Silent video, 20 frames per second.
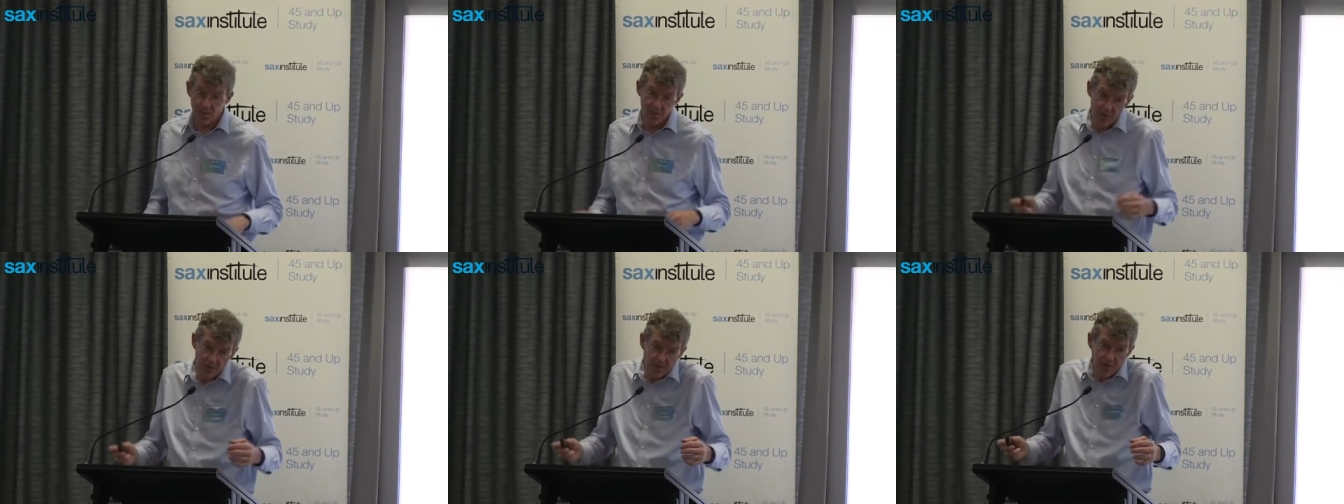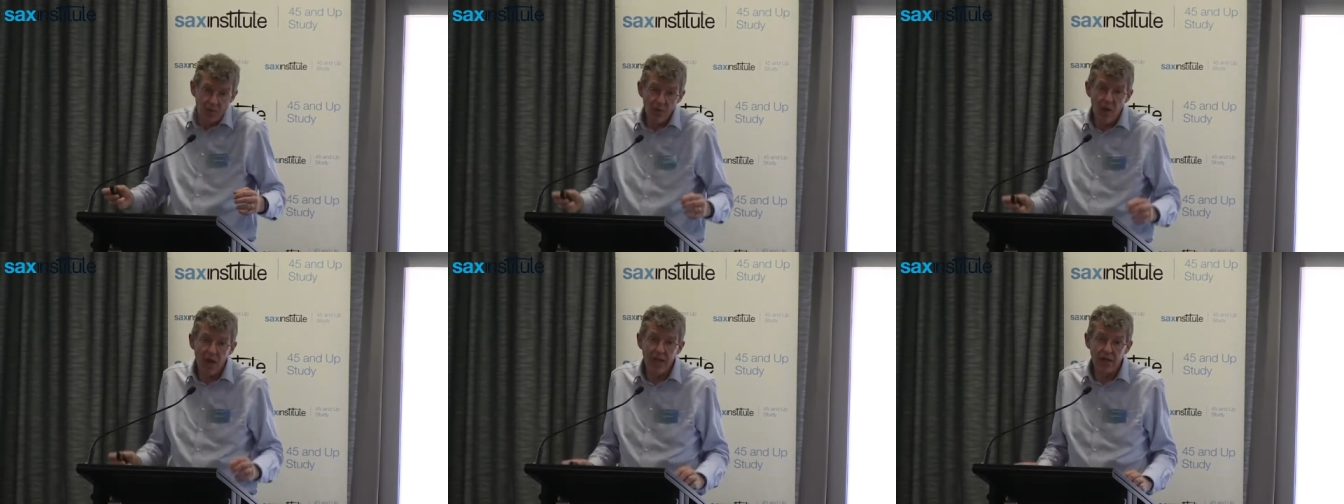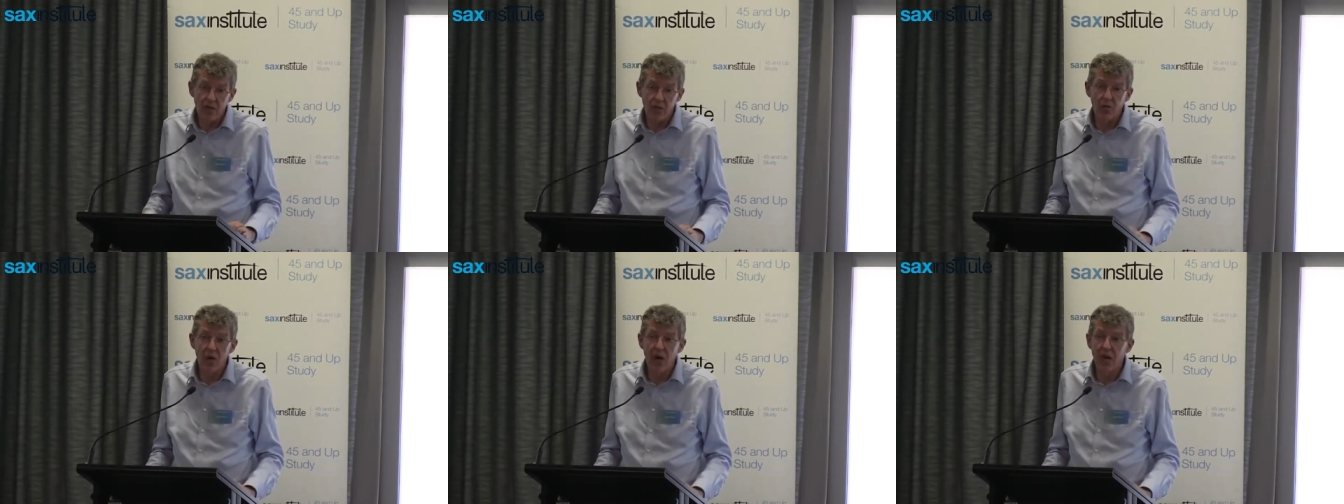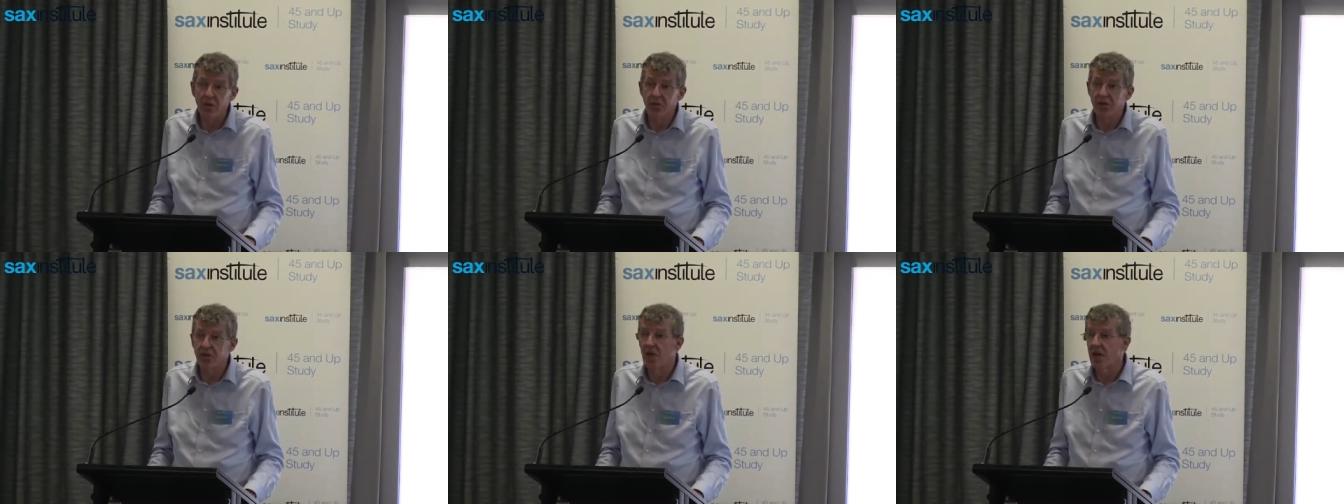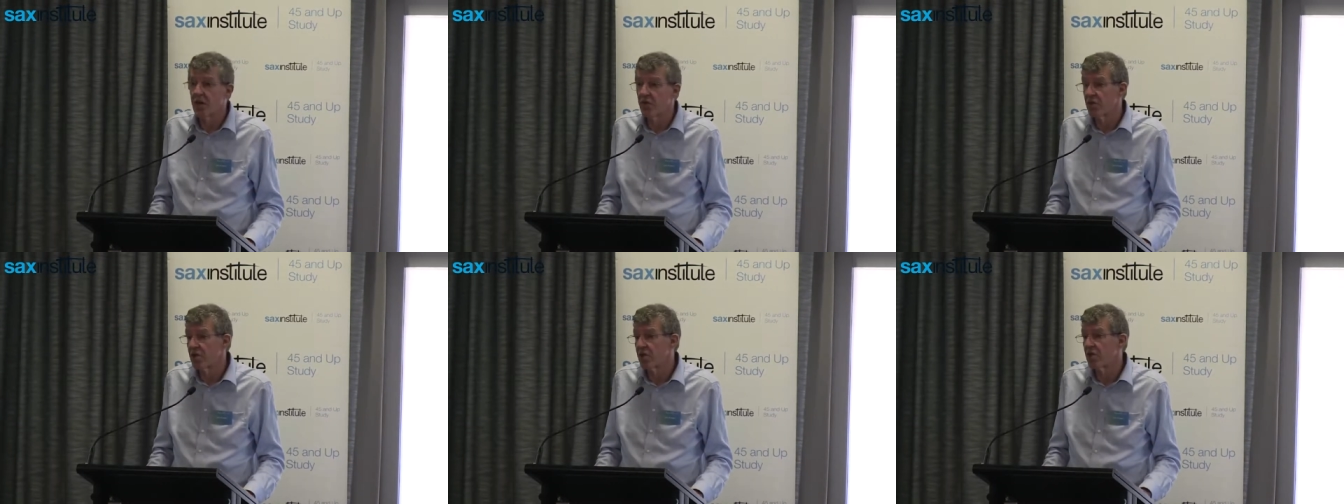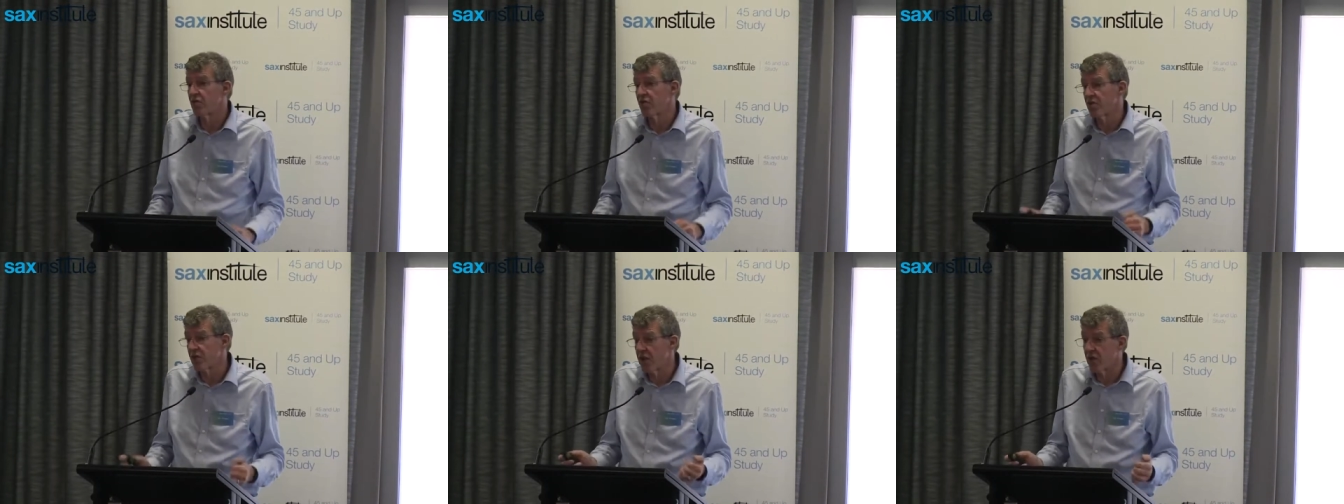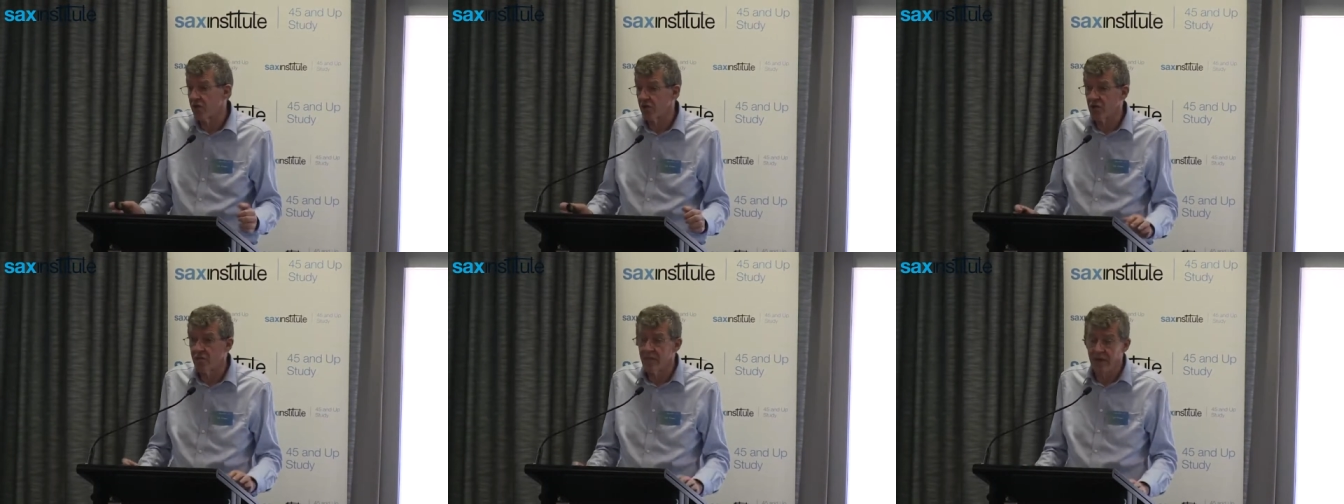if you like do health services
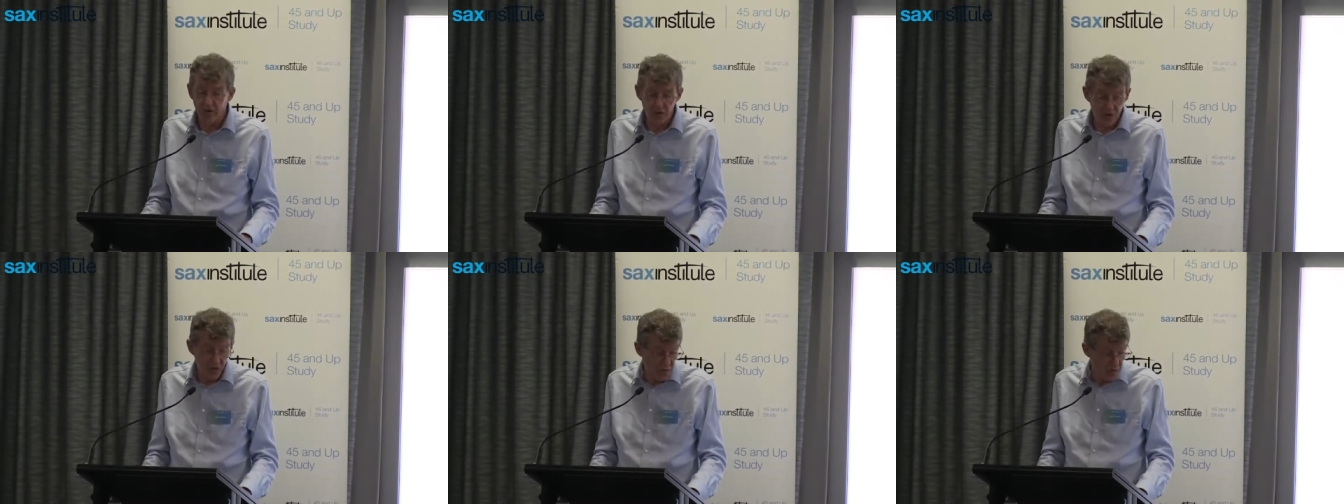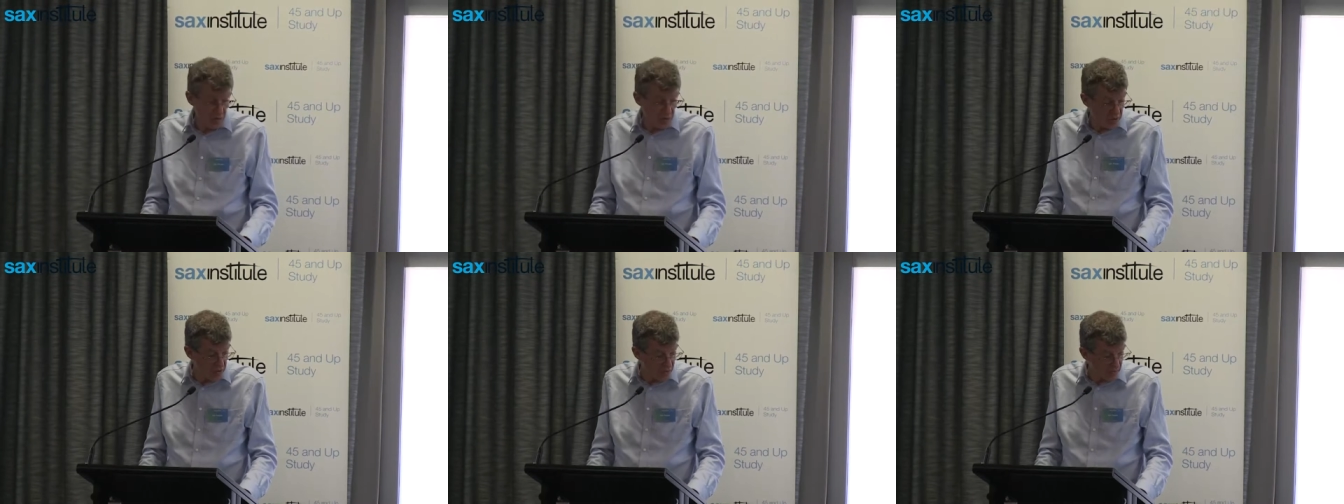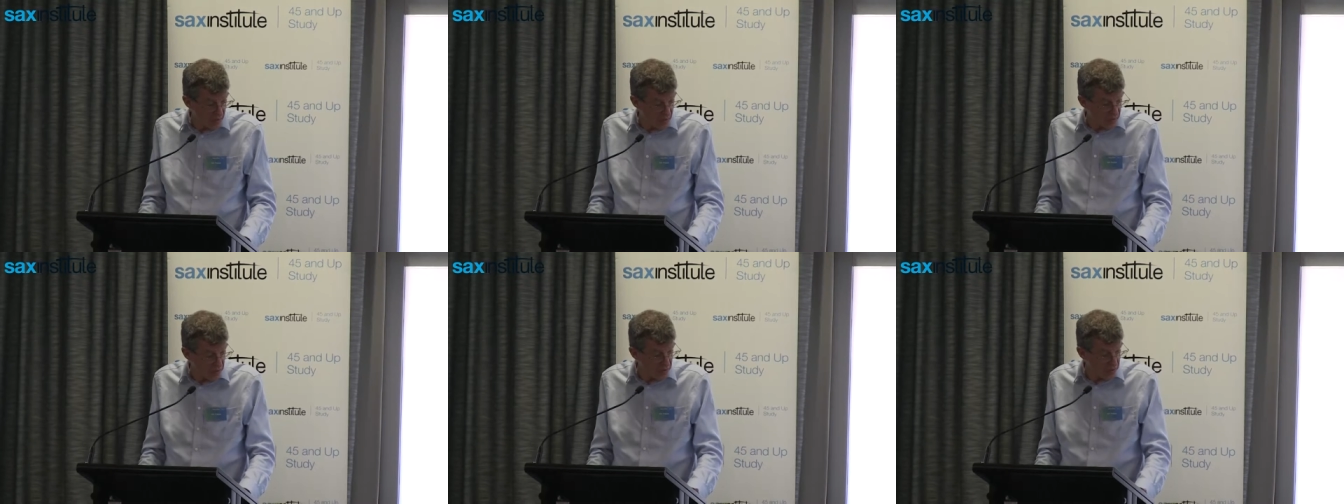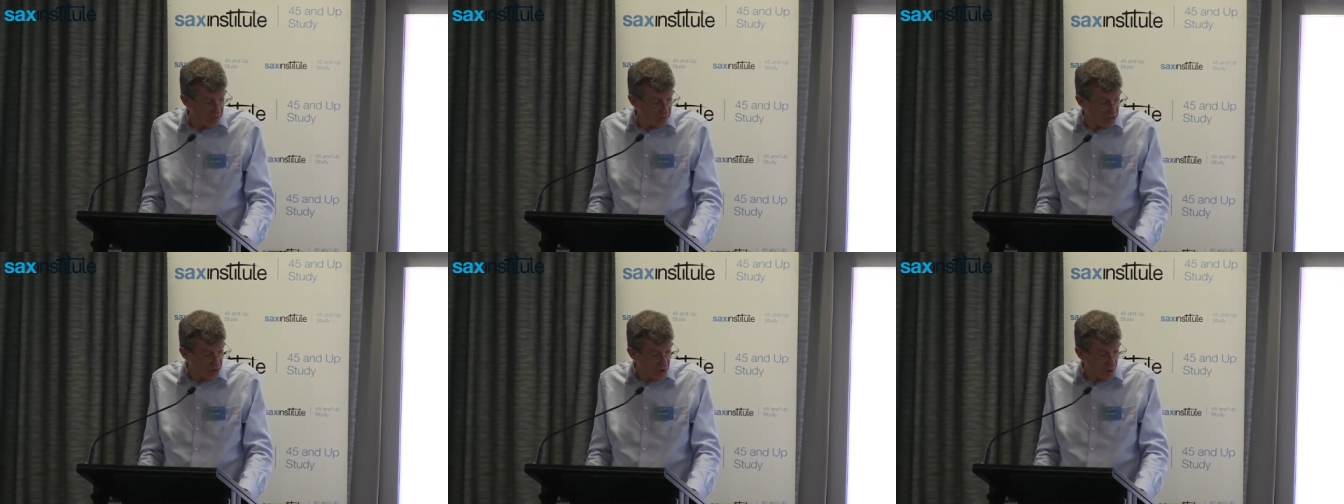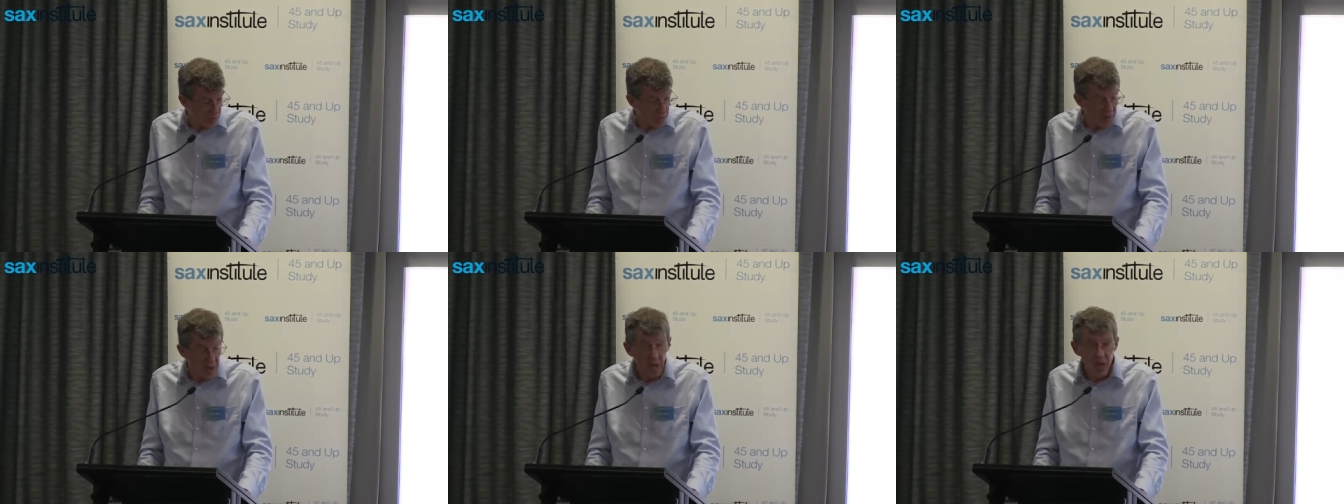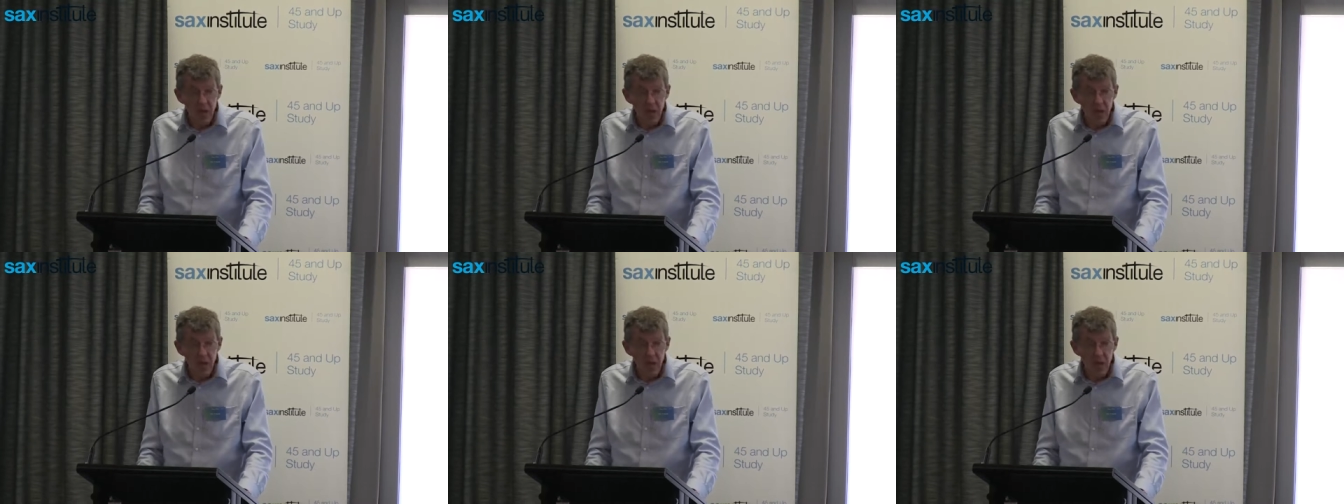research to make sure we're doing a good job